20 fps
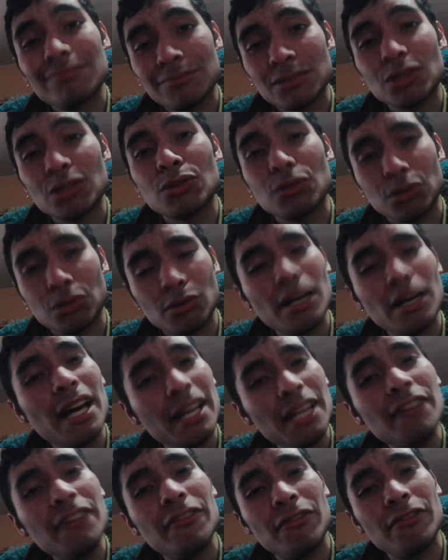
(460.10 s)

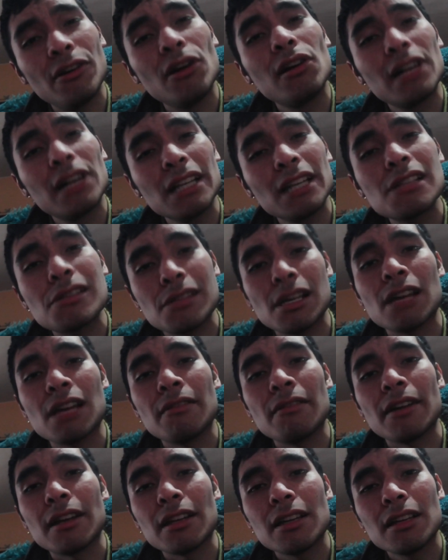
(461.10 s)

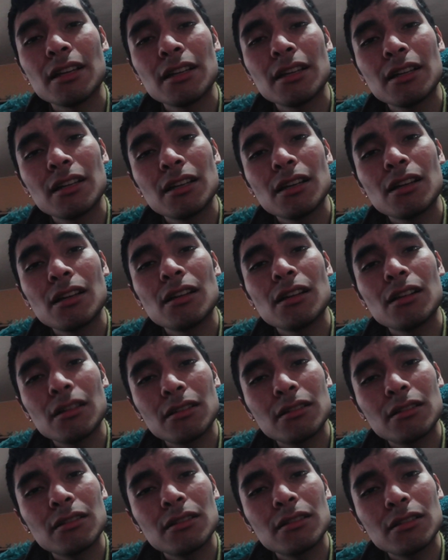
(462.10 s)
2047.
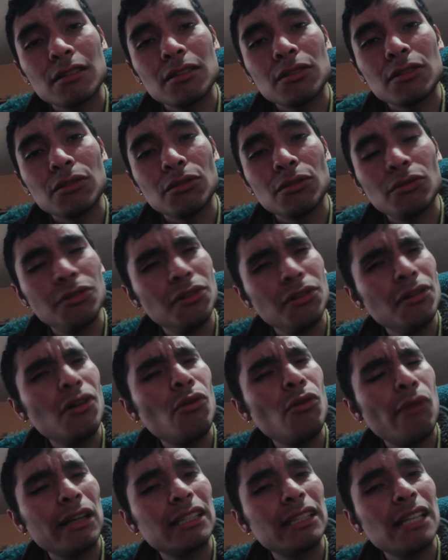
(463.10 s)
Do you know
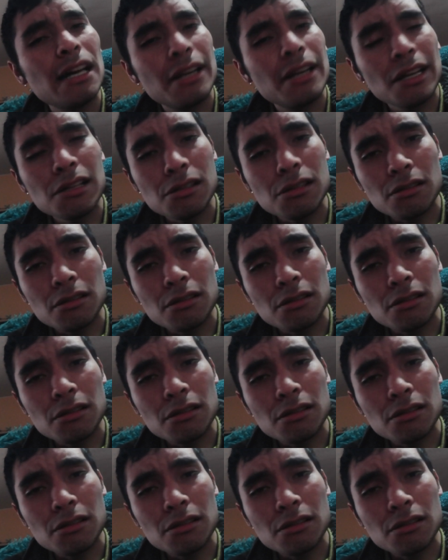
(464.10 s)
what that is?